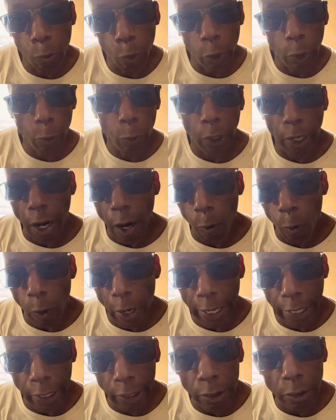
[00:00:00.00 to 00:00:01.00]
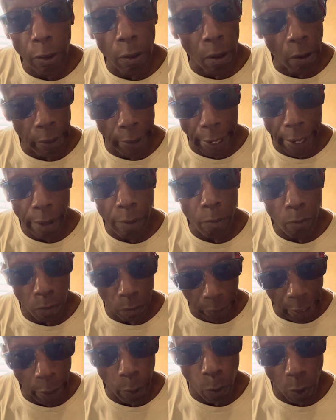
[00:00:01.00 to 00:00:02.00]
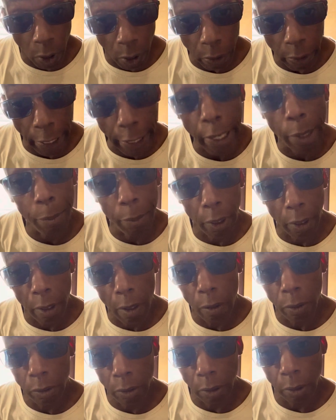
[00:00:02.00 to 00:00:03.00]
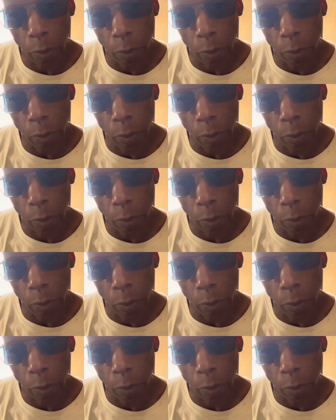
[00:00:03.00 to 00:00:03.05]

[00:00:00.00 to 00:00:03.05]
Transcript: We went our ways. They gave me a notice to